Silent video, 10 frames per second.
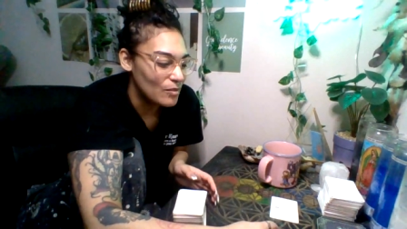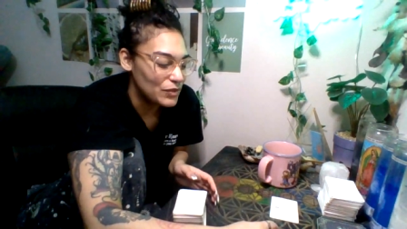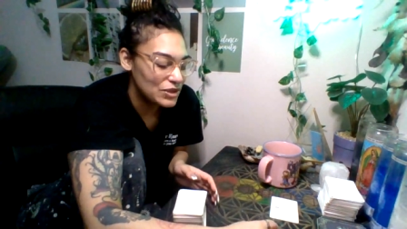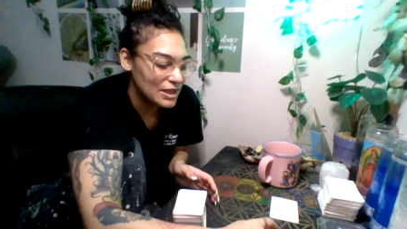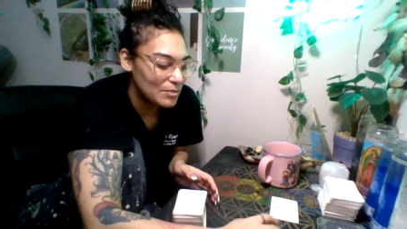
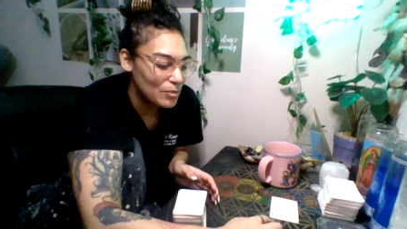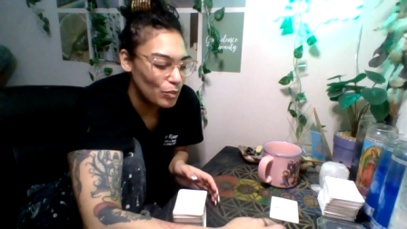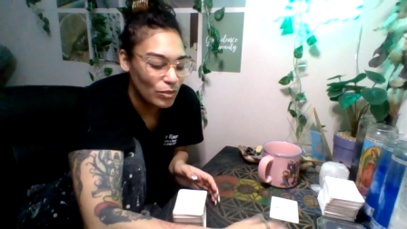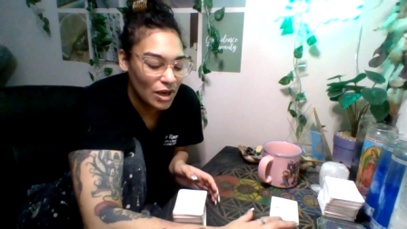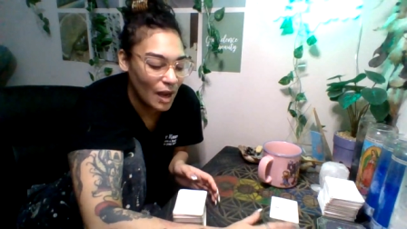there's like
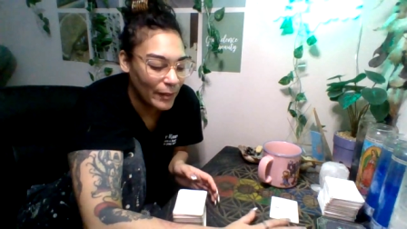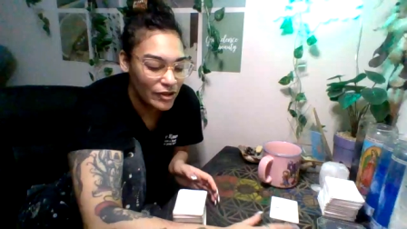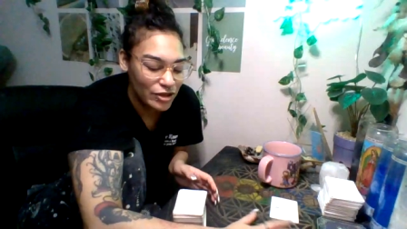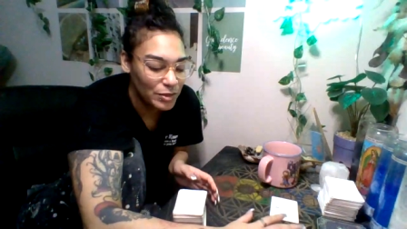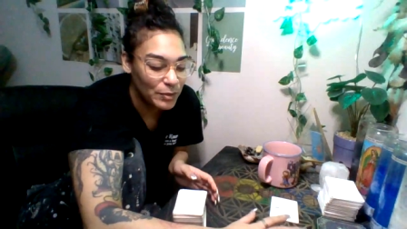a couple
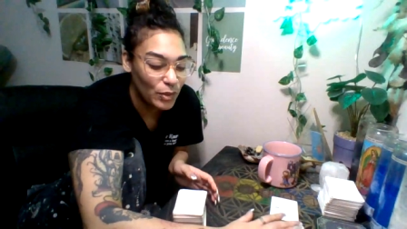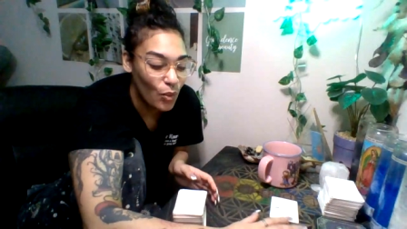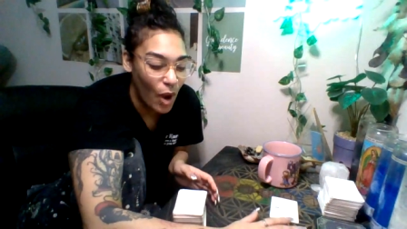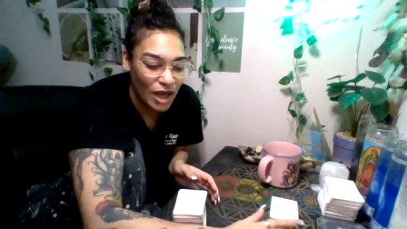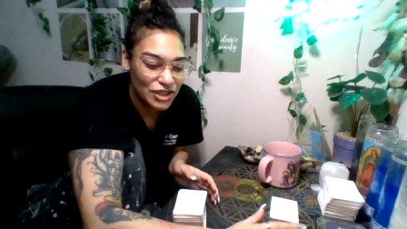other people
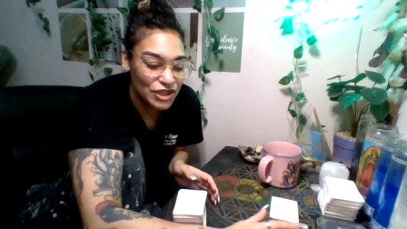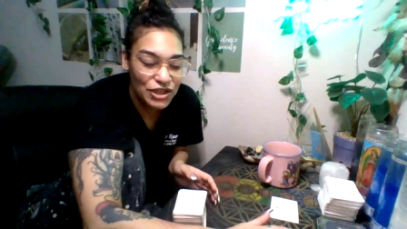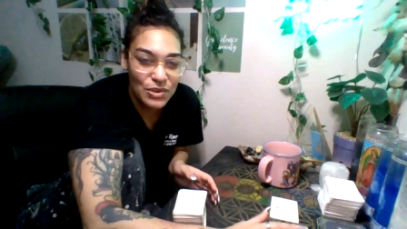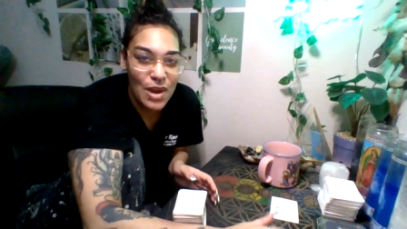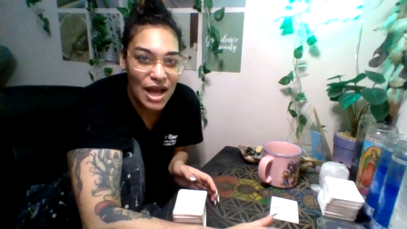watching
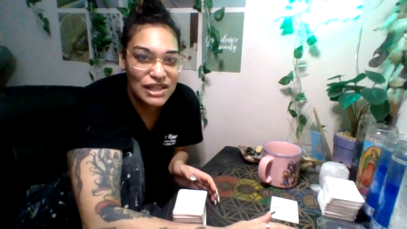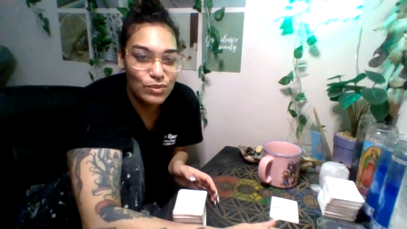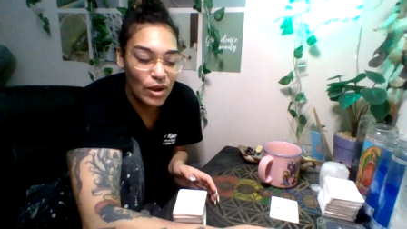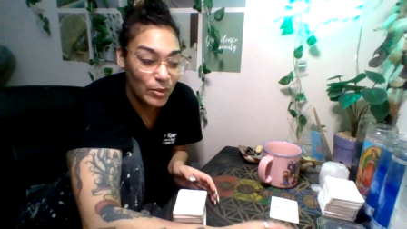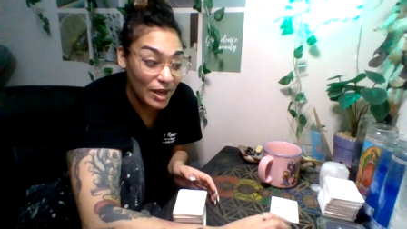you as
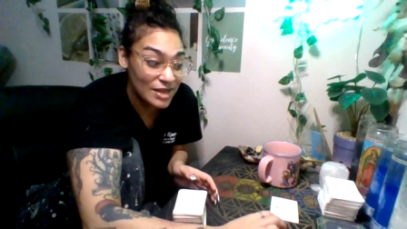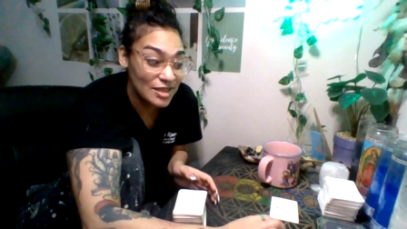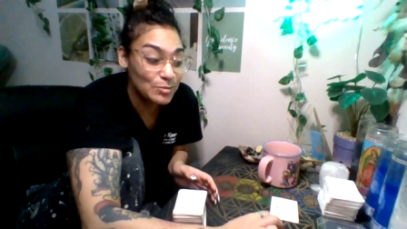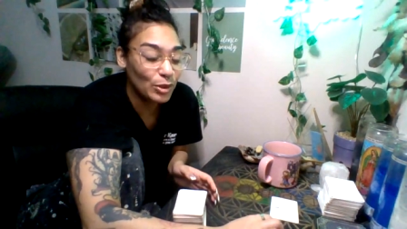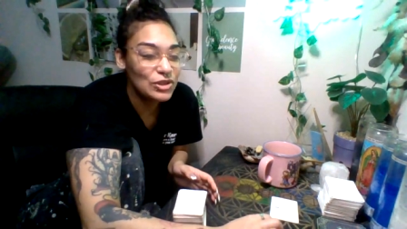well, because
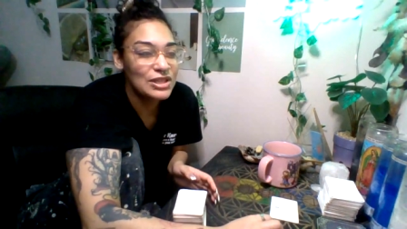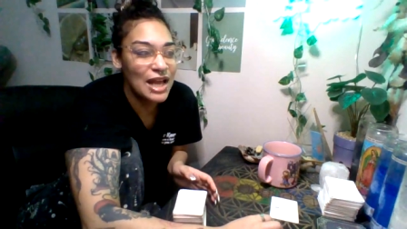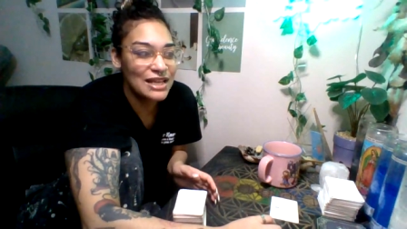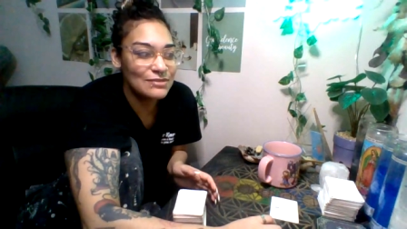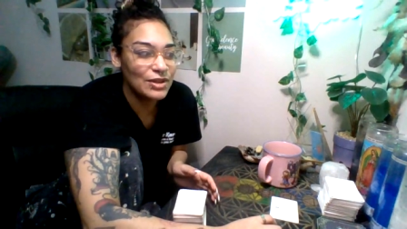this person
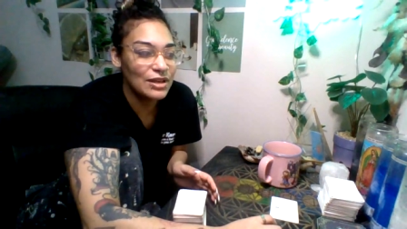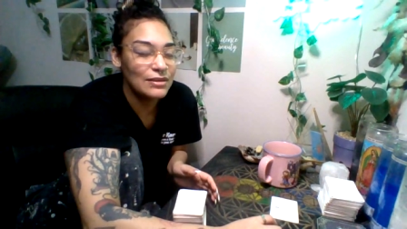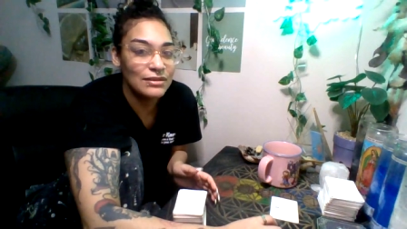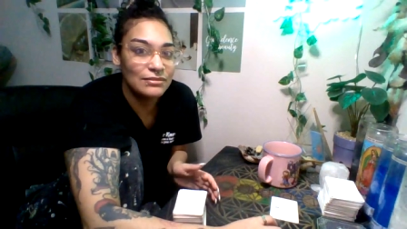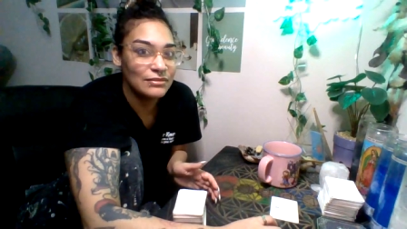has
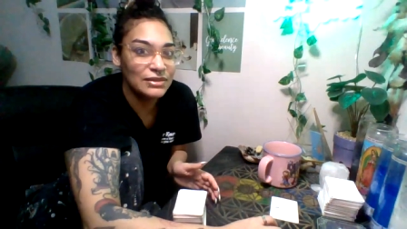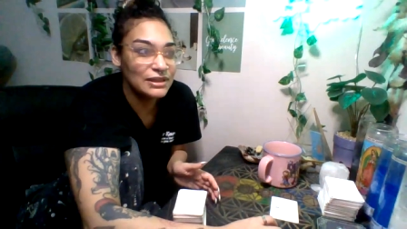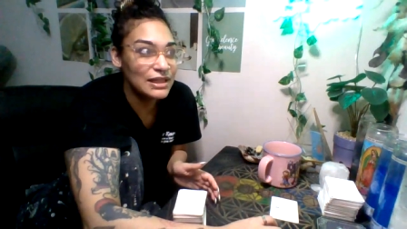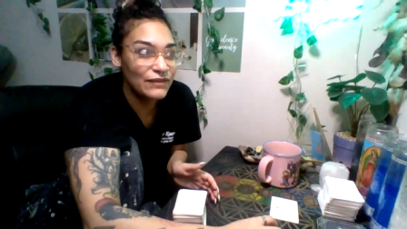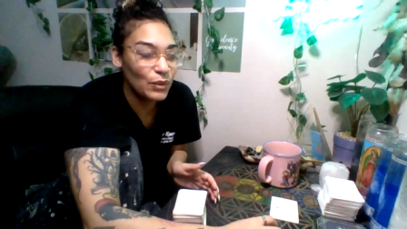been
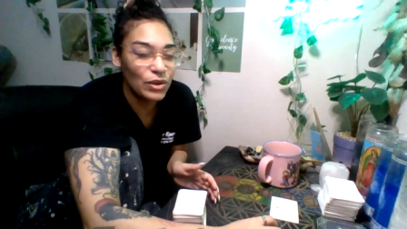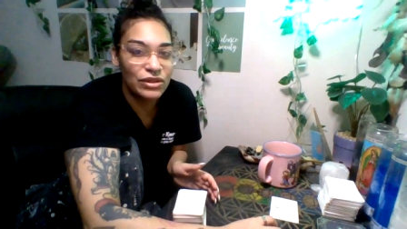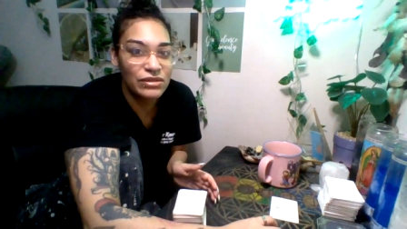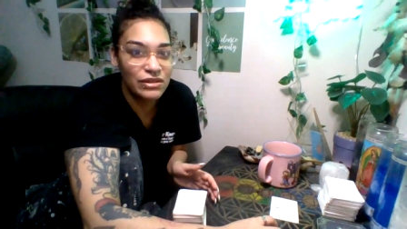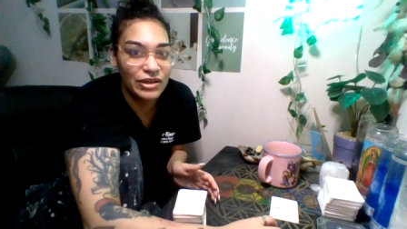living
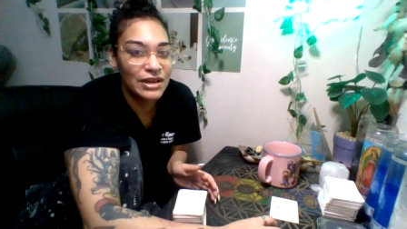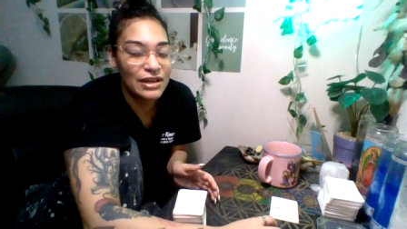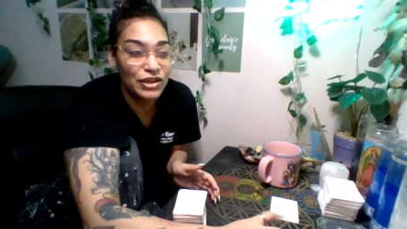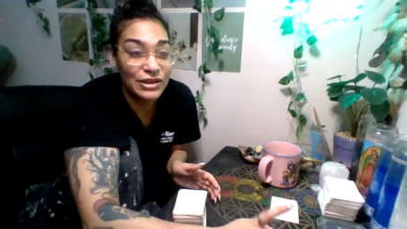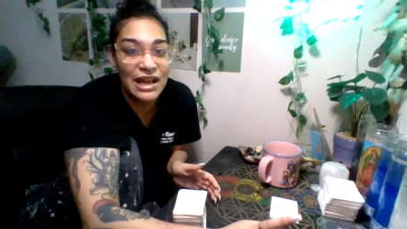with
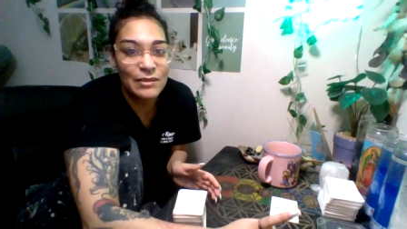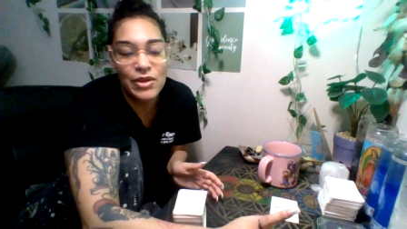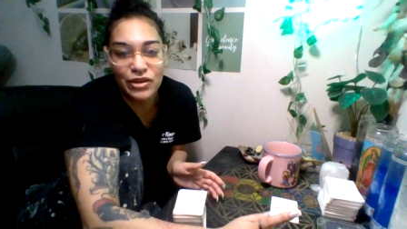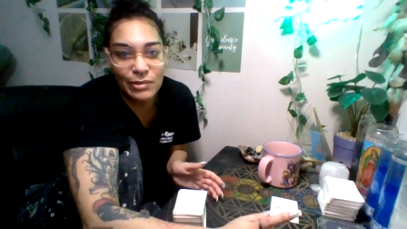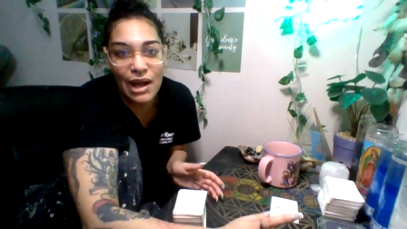your name in
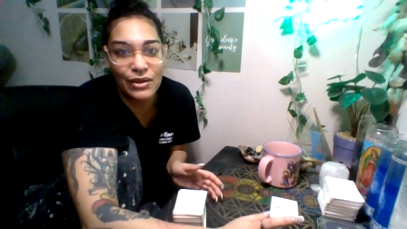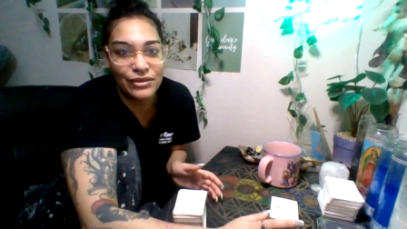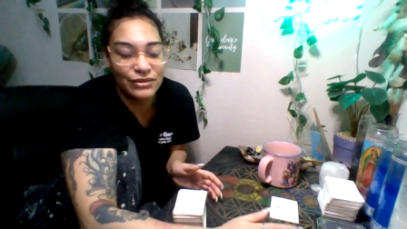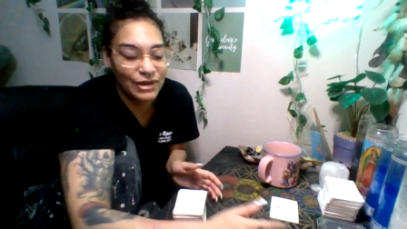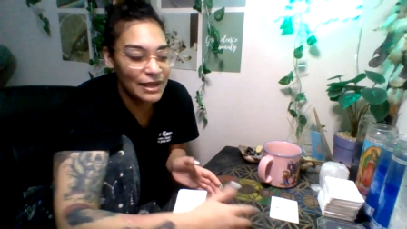their
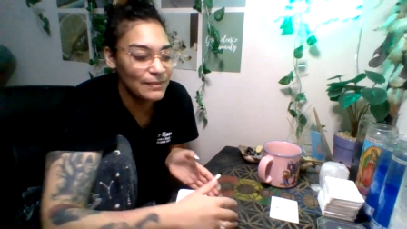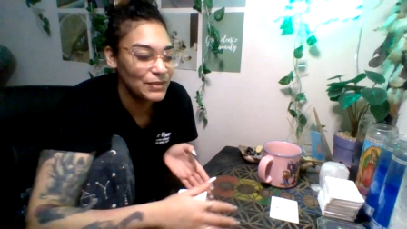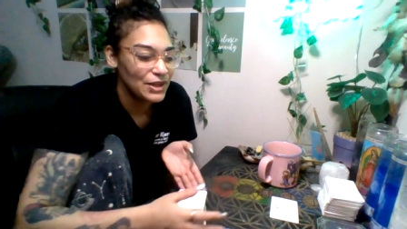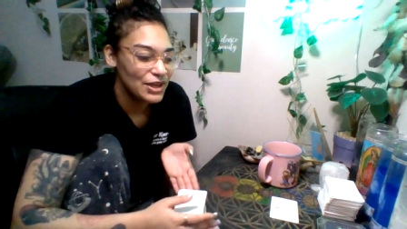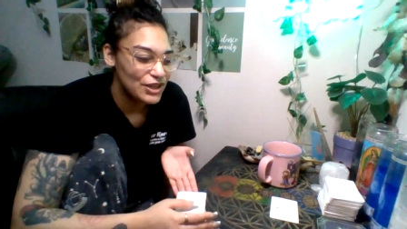mouth, right?
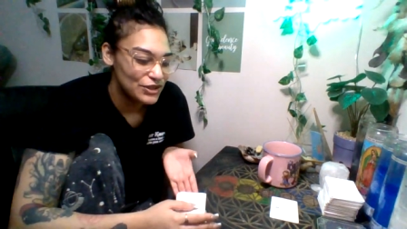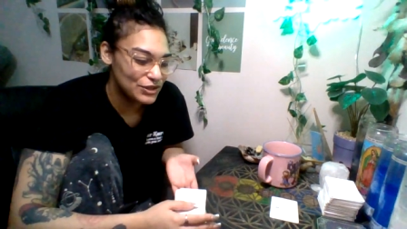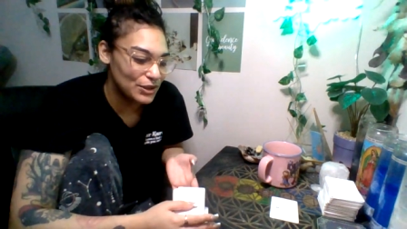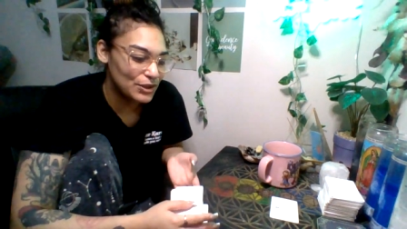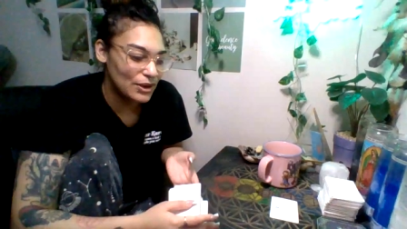
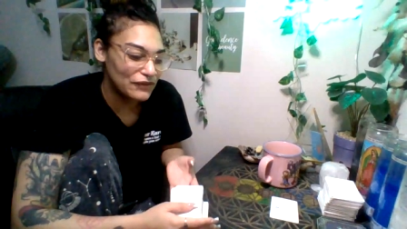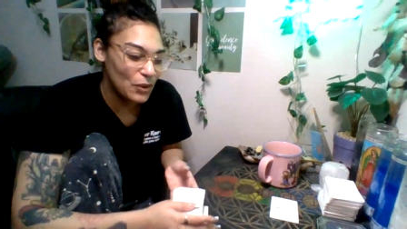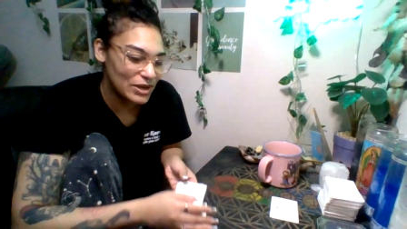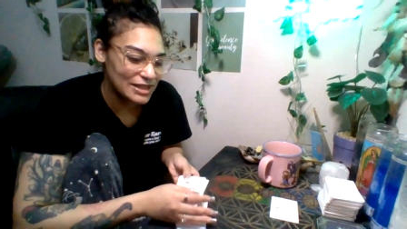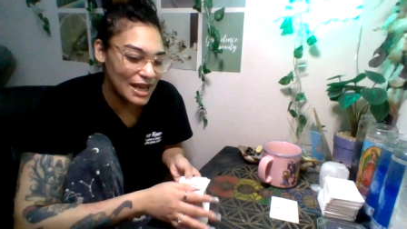So of
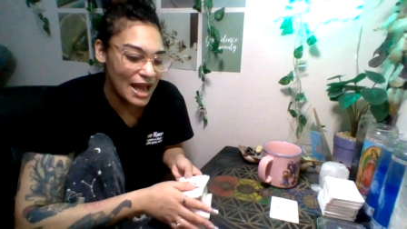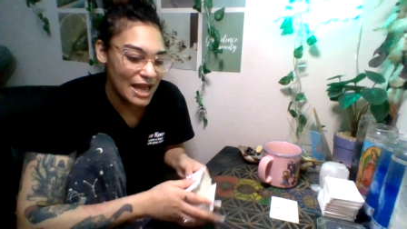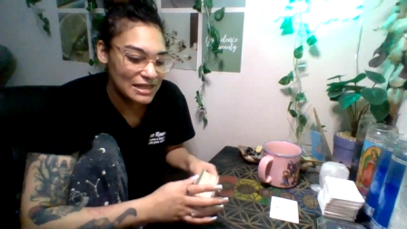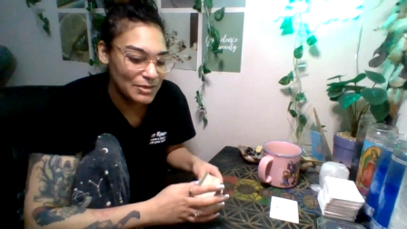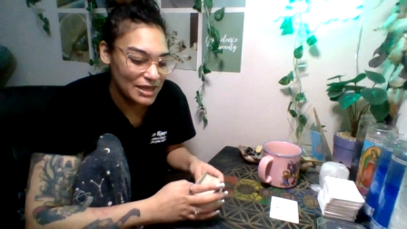course that